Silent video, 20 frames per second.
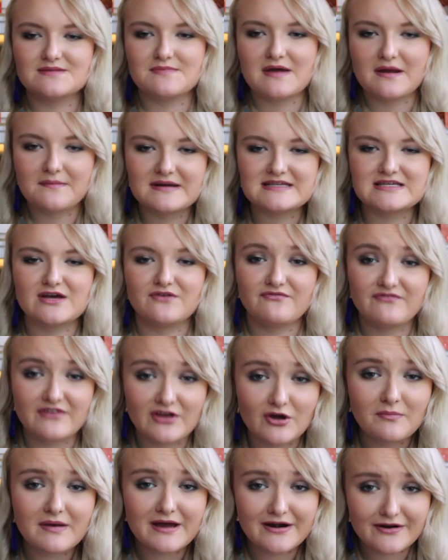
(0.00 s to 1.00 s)
to make myself
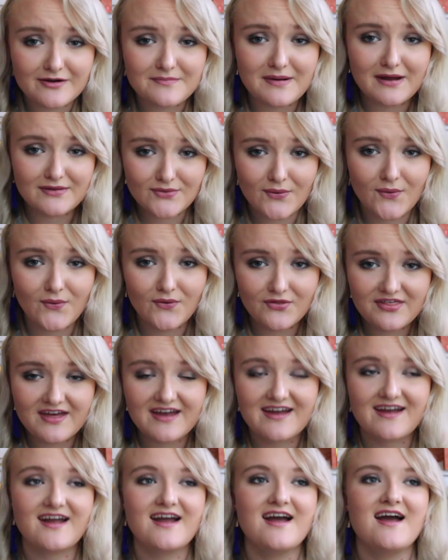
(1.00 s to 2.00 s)
feel better about the whole
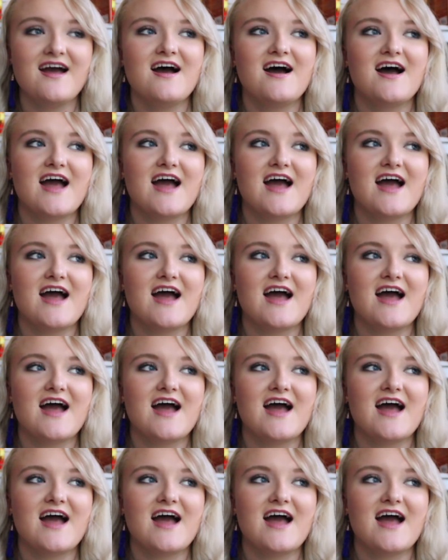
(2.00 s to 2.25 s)
thing.